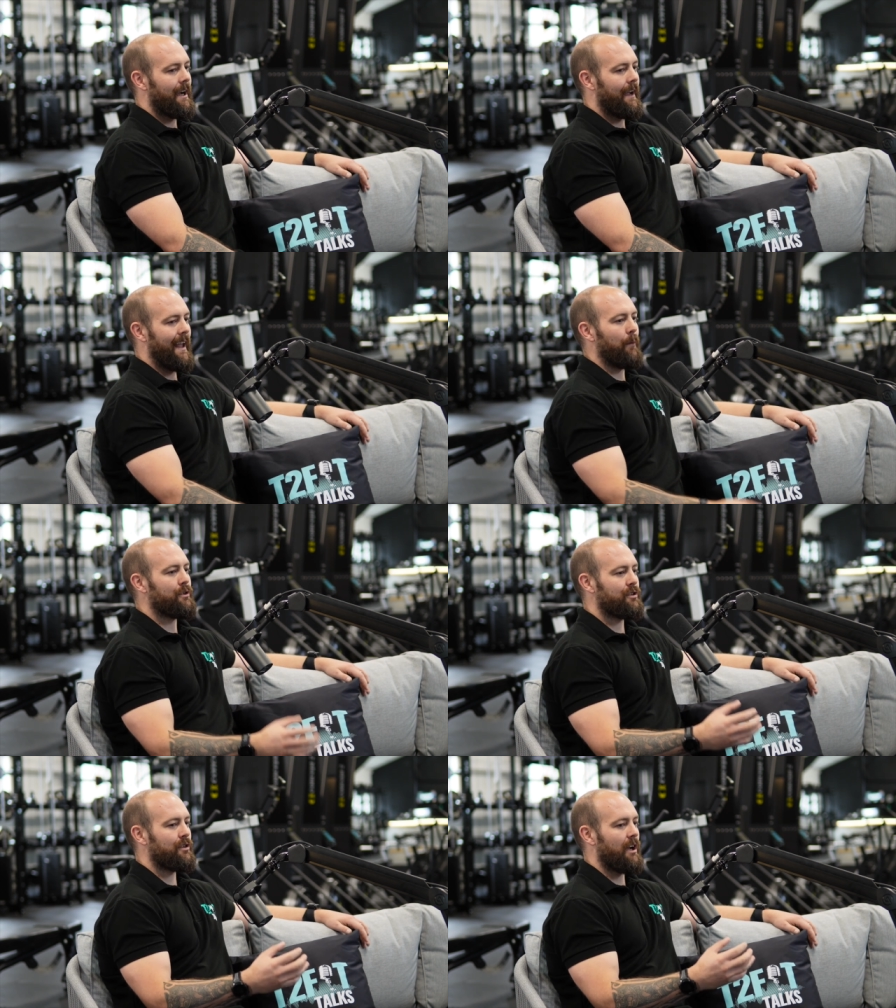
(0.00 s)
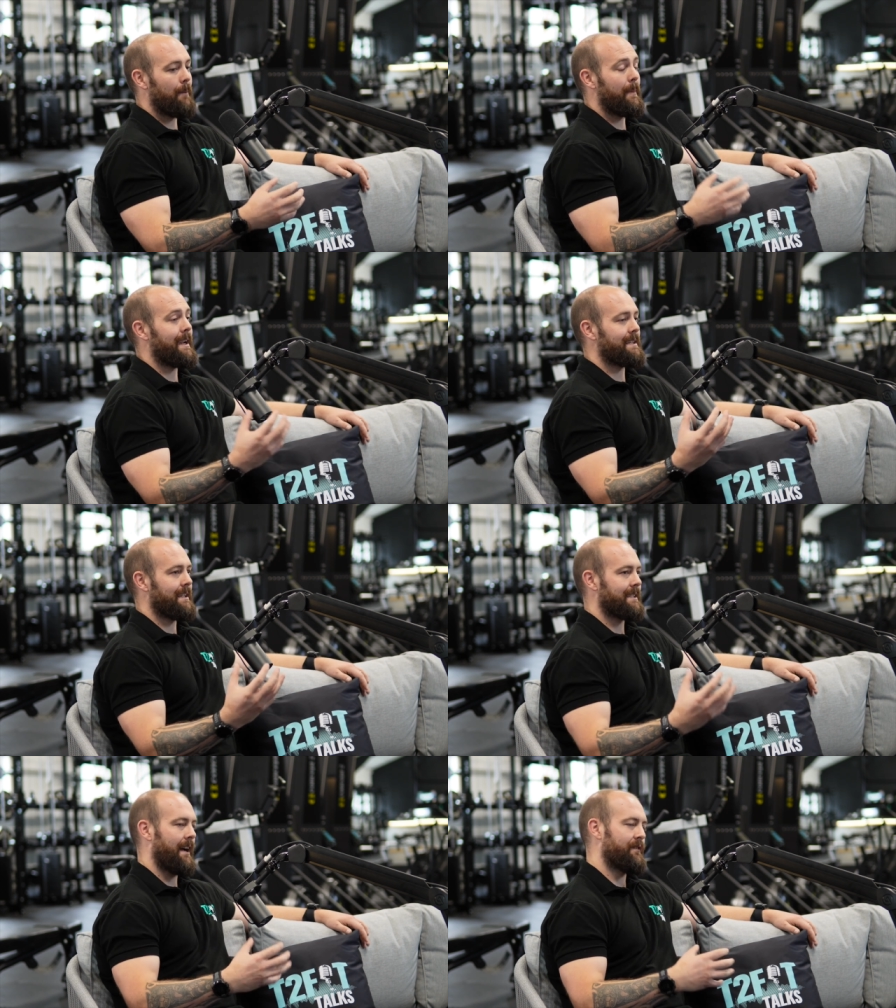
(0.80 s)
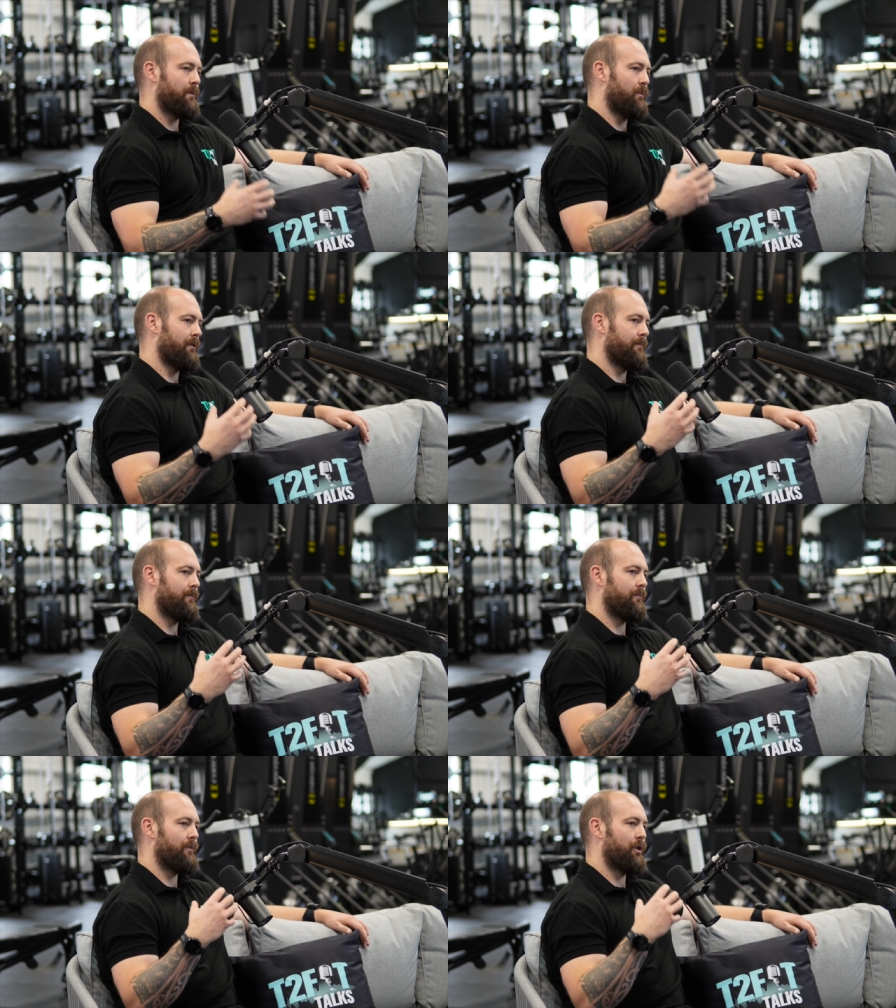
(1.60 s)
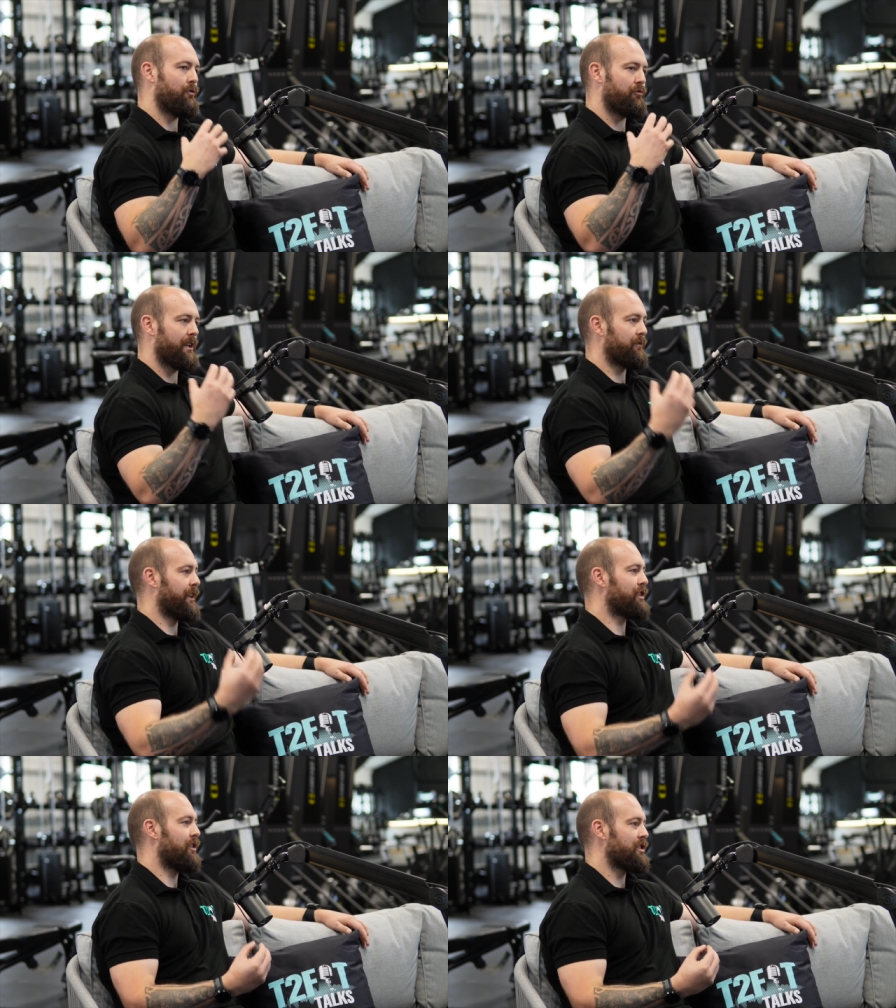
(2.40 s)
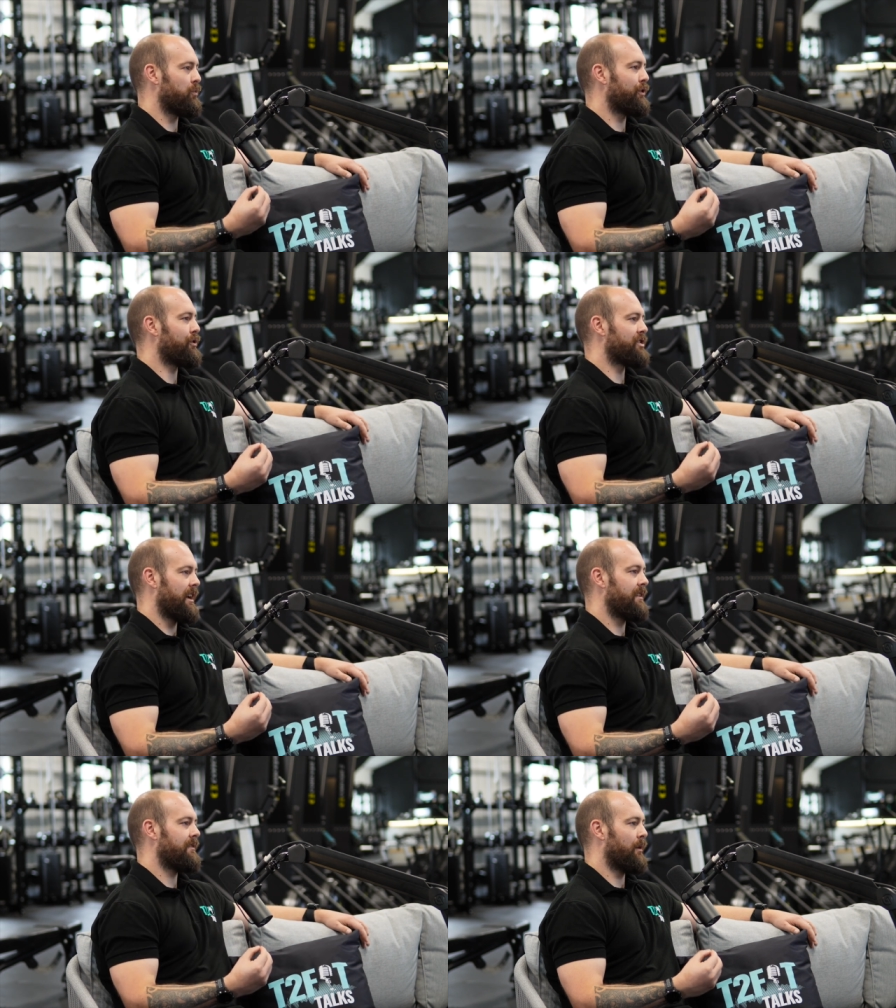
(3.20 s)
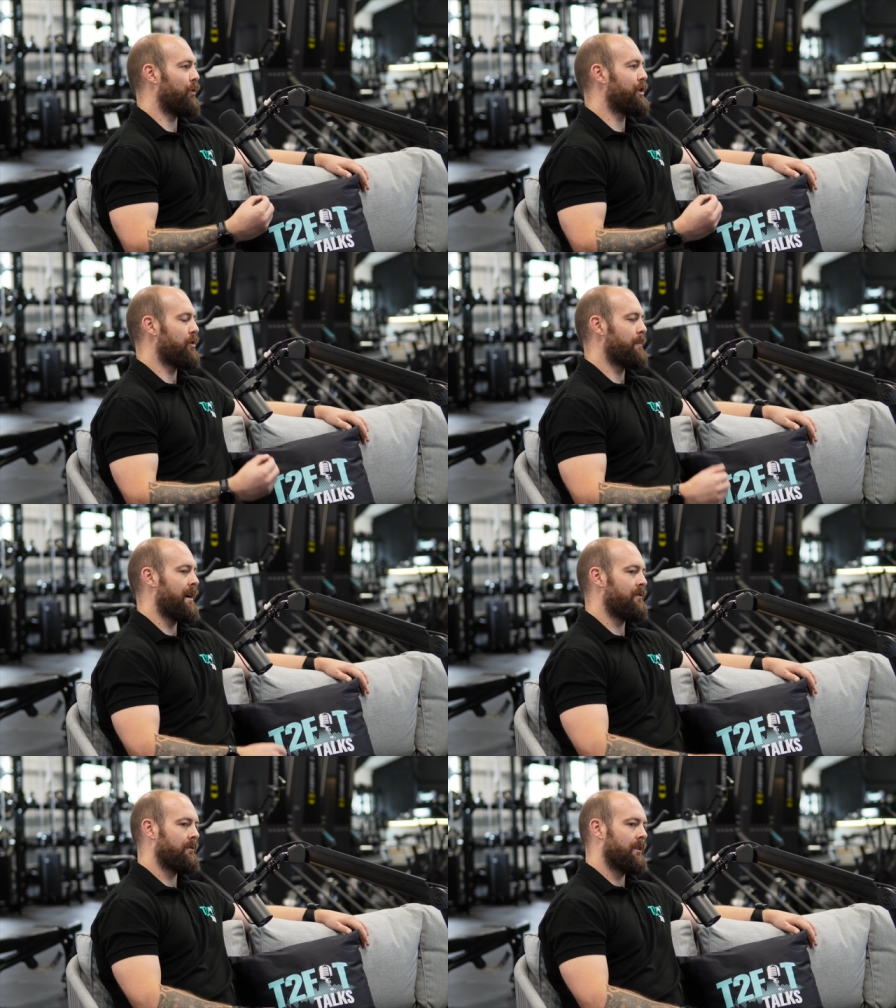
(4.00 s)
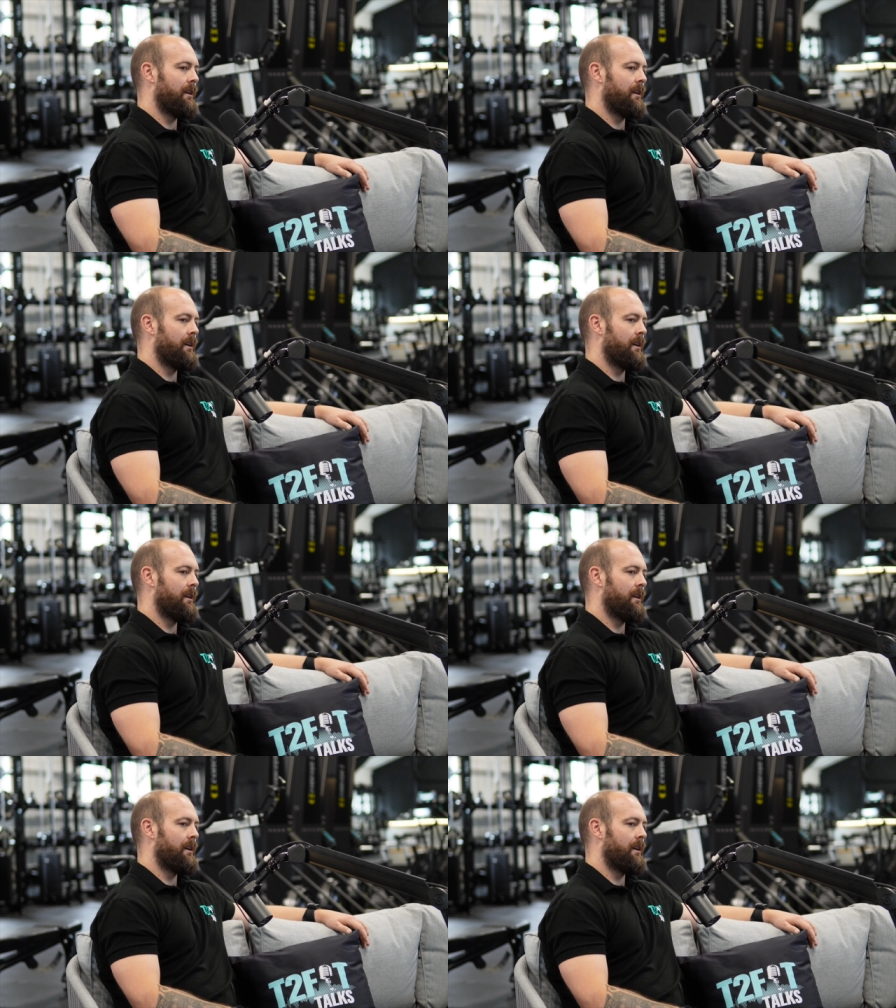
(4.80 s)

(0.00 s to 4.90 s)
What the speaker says: And that was amazing to have someone who really, really trusts what you're saying and what you're about.